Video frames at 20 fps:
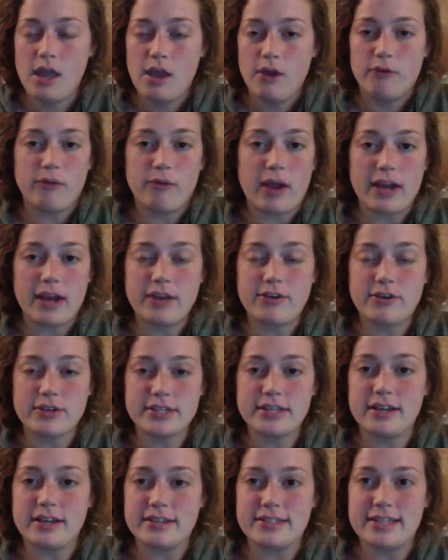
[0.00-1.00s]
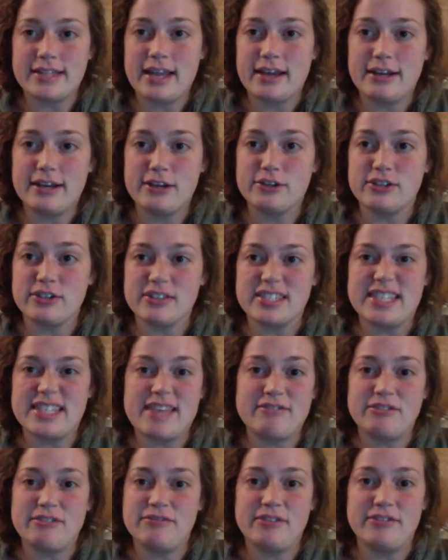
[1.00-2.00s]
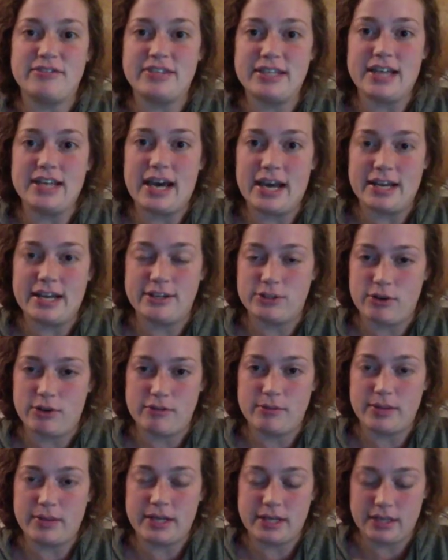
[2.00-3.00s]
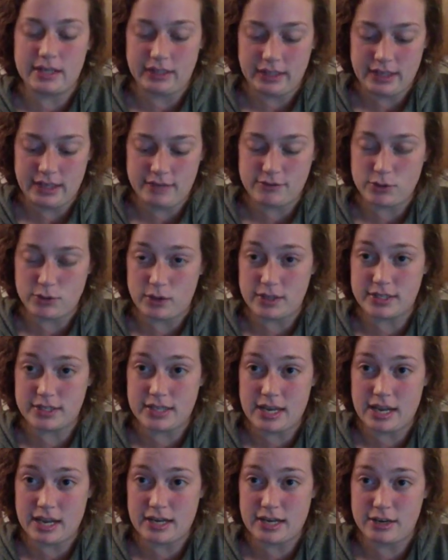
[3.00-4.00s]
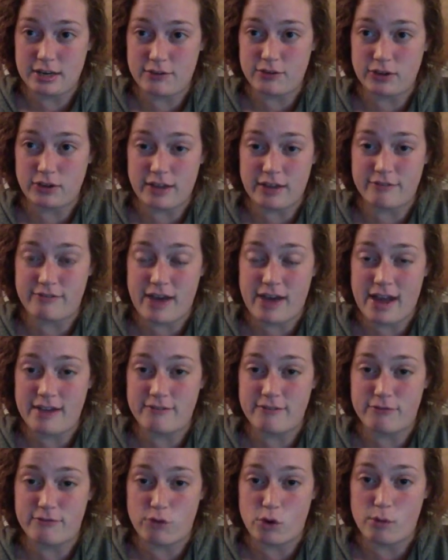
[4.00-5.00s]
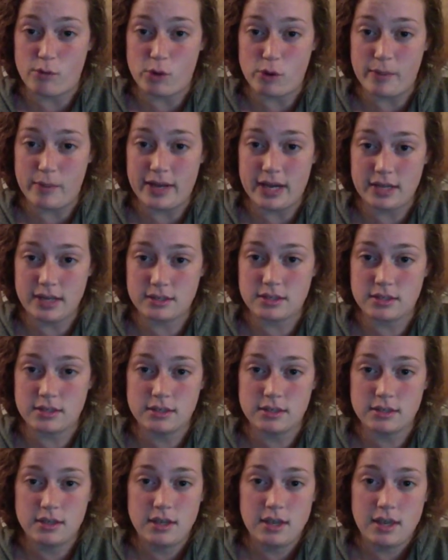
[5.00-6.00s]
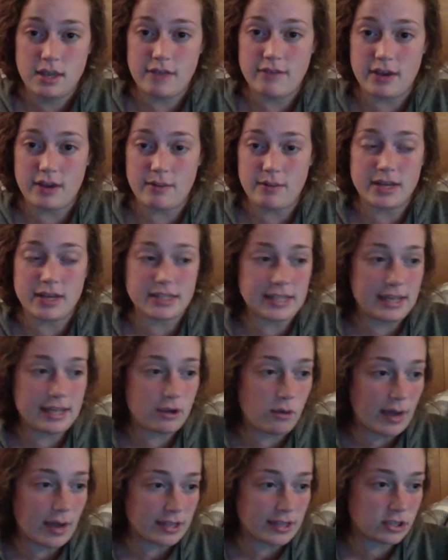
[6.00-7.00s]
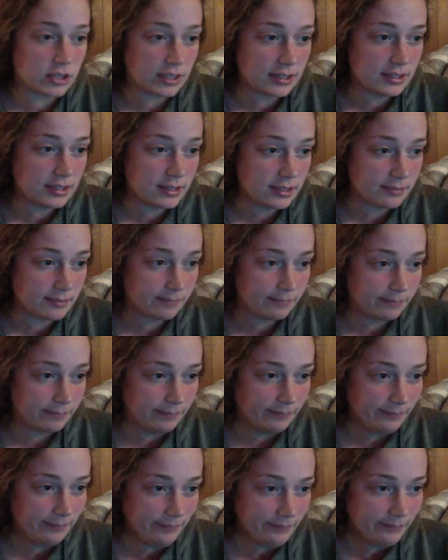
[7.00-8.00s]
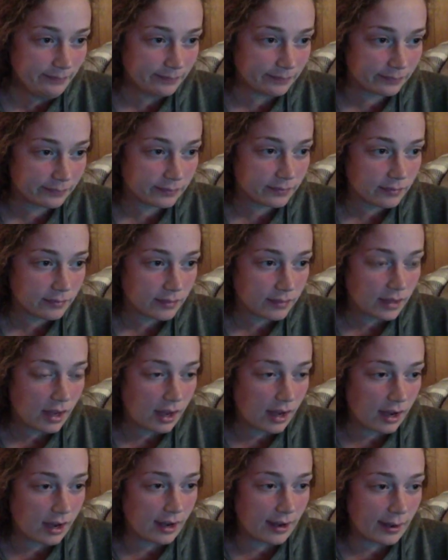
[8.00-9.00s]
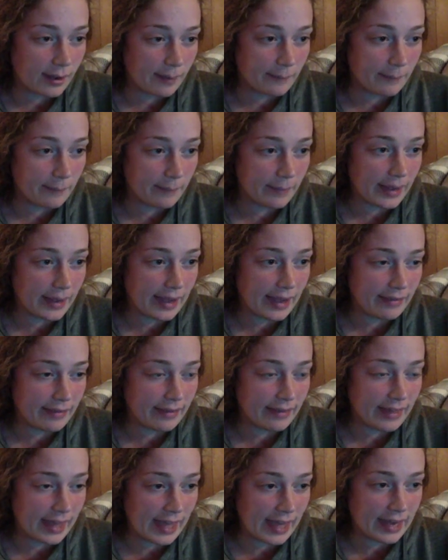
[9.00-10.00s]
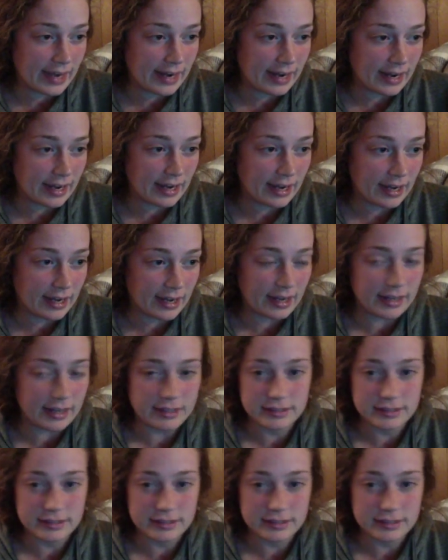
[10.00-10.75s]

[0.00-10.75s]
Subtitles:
Ready, Kristen? I'll stay on here till 7:59 so everybody can leave. So I'll stay on here for like 4 more minutes if anybody has any questions. And then